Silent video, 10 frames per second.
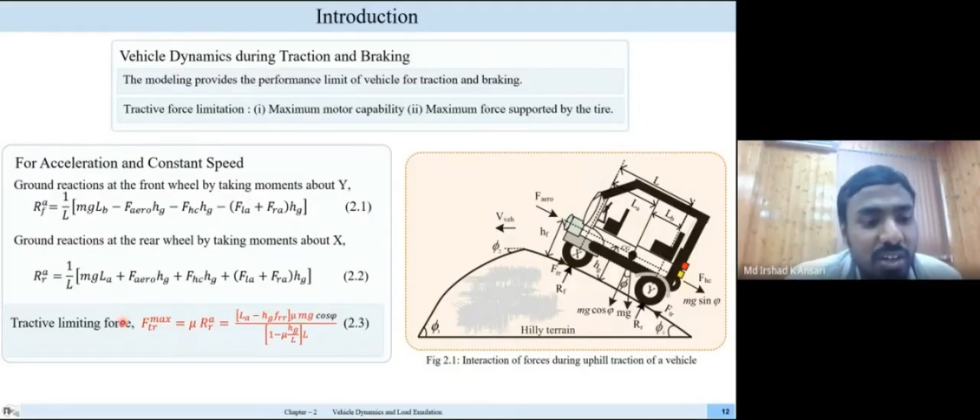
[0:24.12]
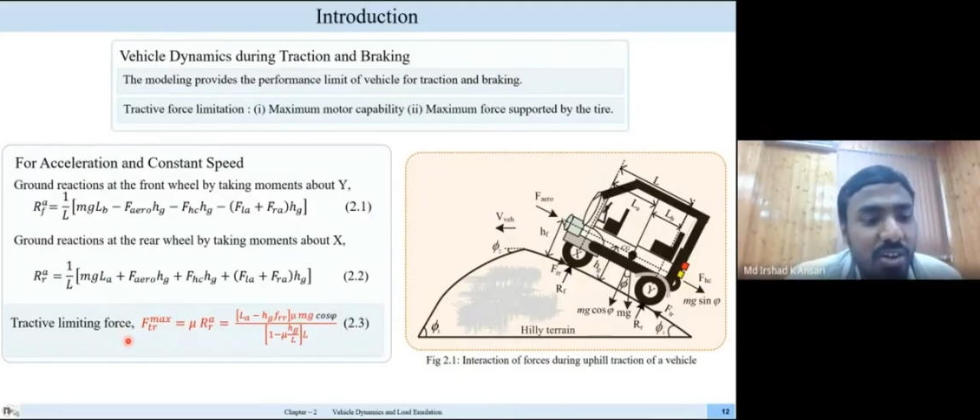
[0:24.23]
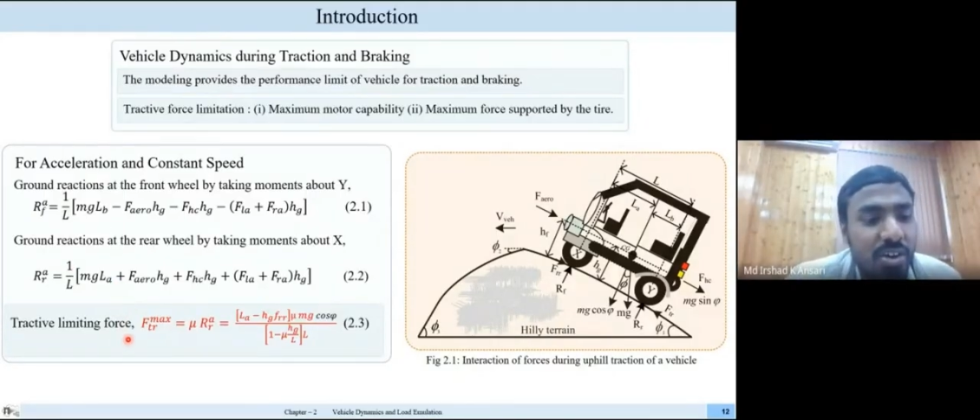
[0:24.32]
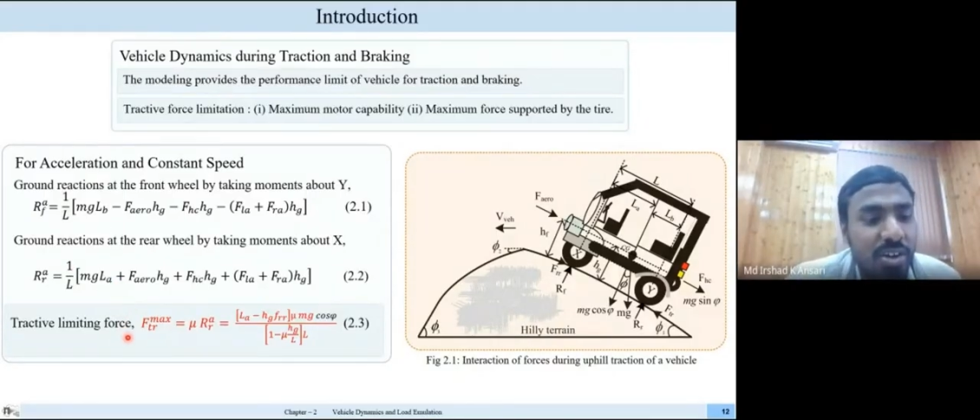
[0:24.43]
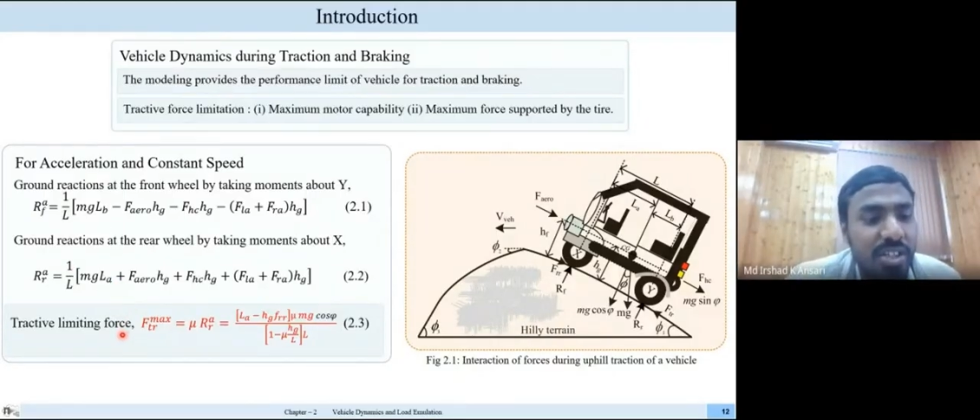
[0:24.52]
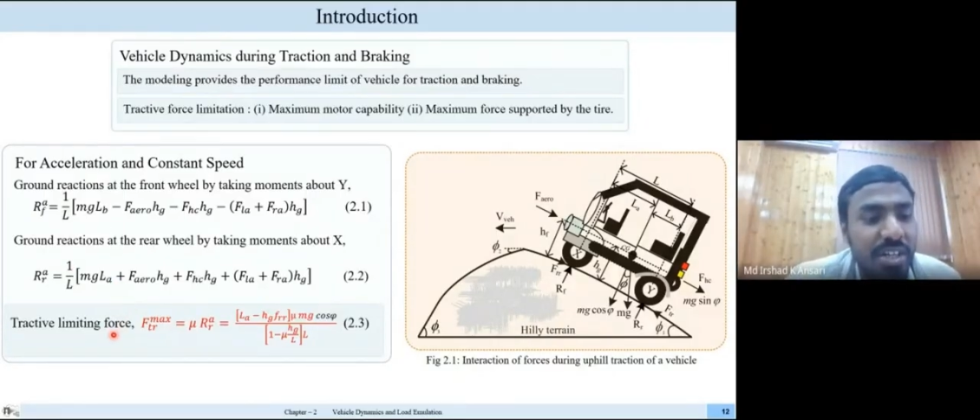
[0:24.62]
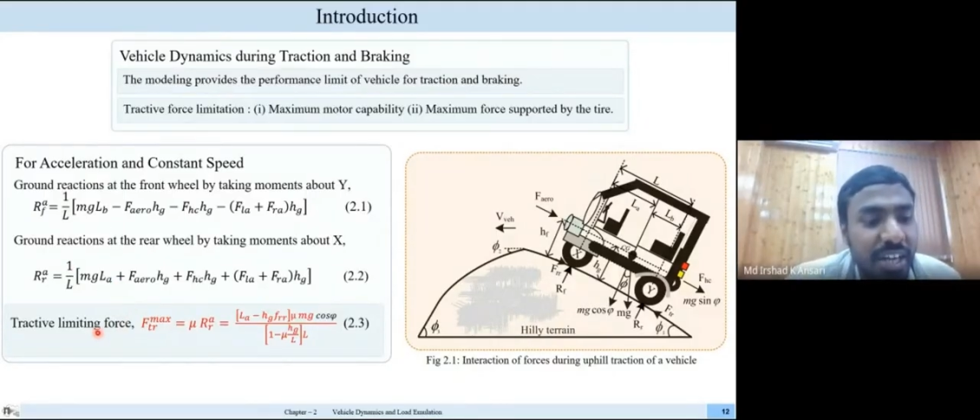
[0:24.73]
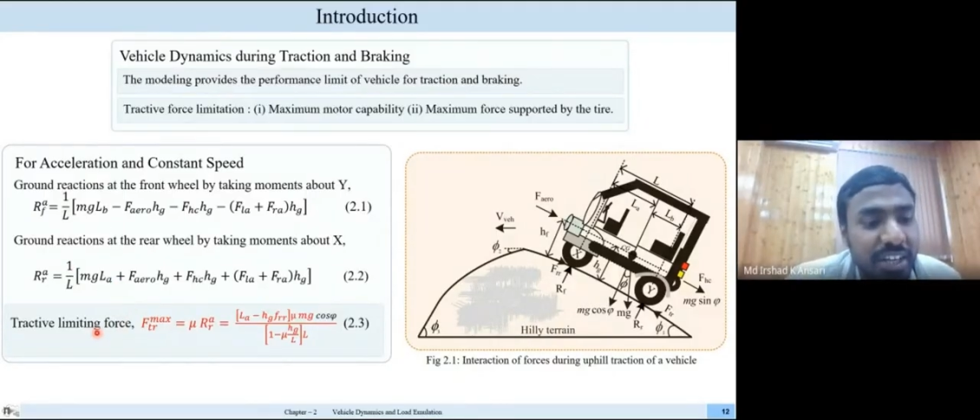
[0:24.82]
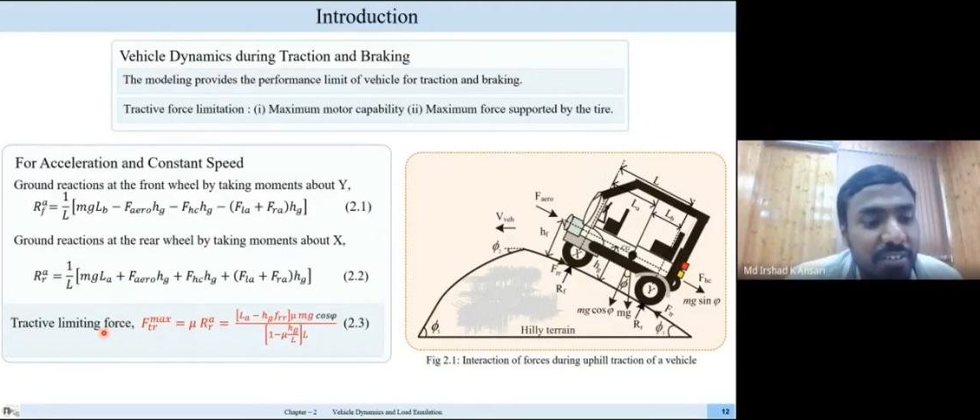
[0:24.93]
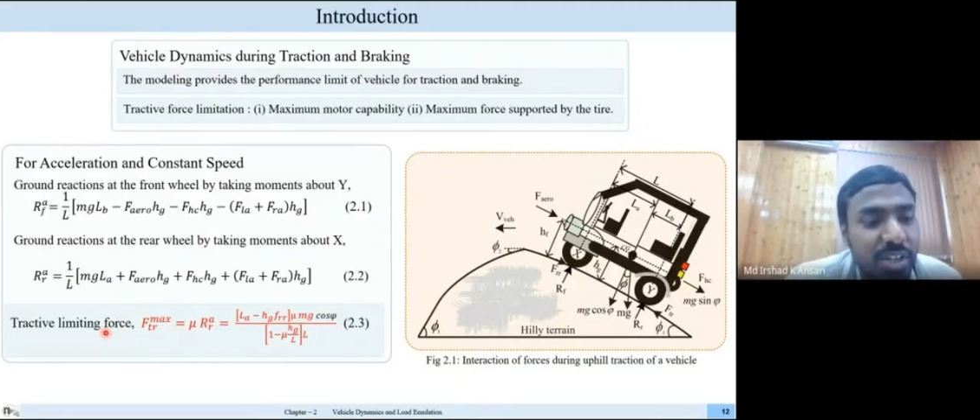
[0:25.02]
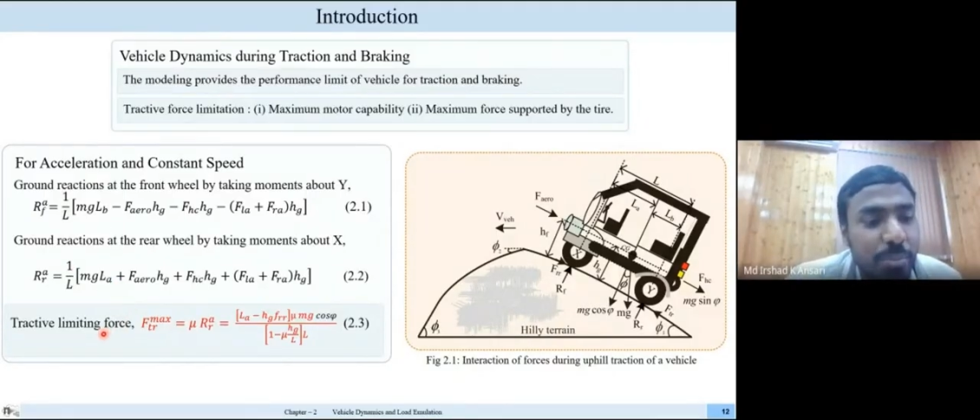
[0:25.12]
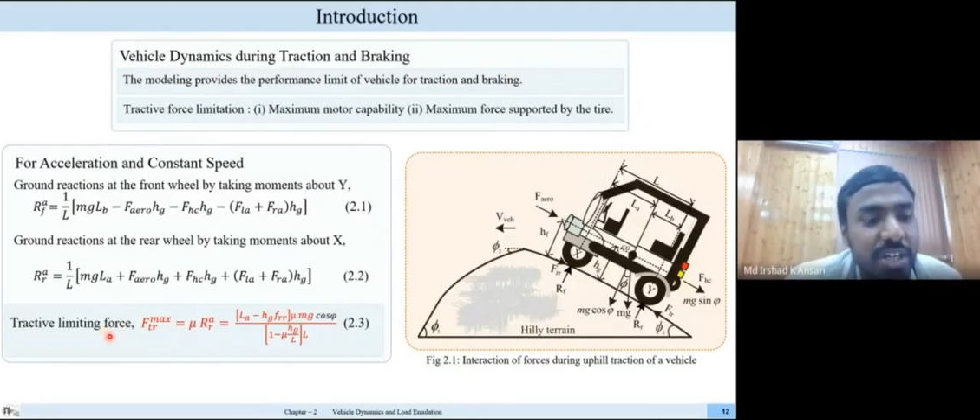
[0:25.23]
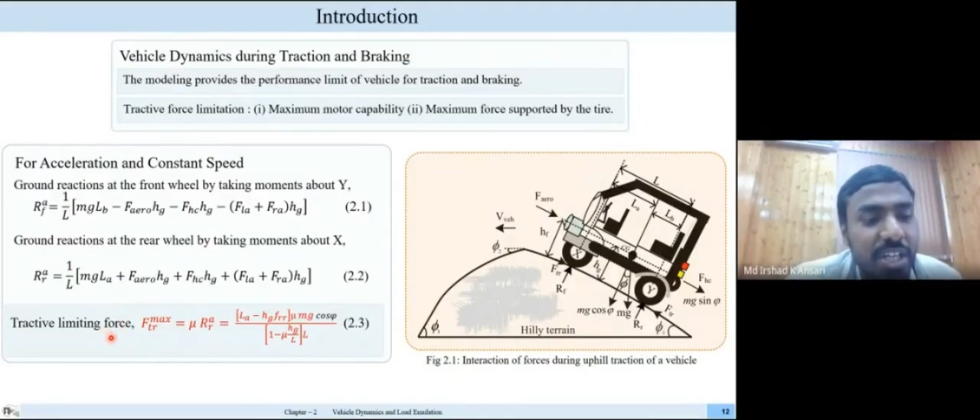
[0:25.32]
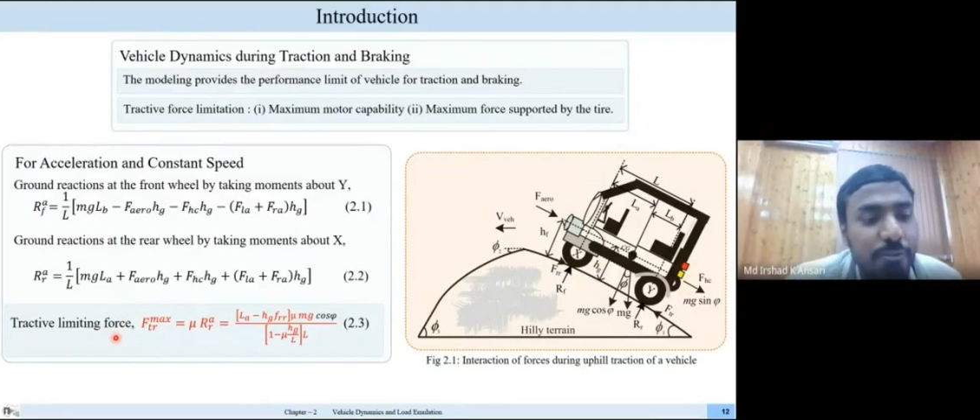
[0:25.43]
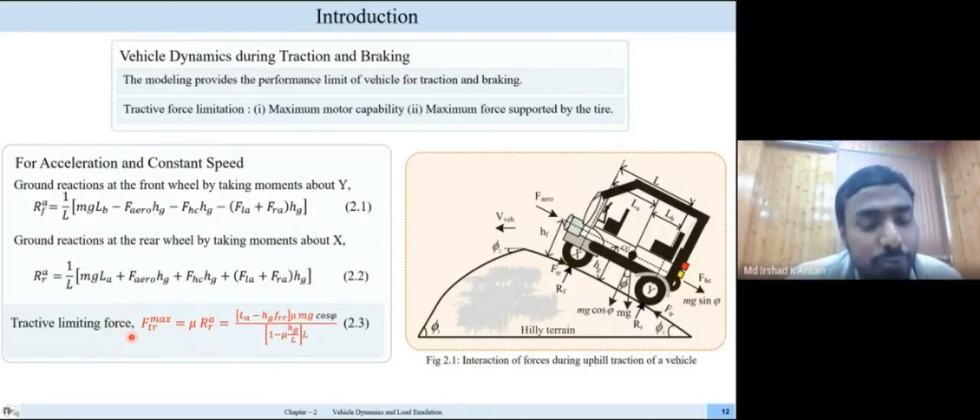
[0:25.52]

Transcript: or the tractive limiting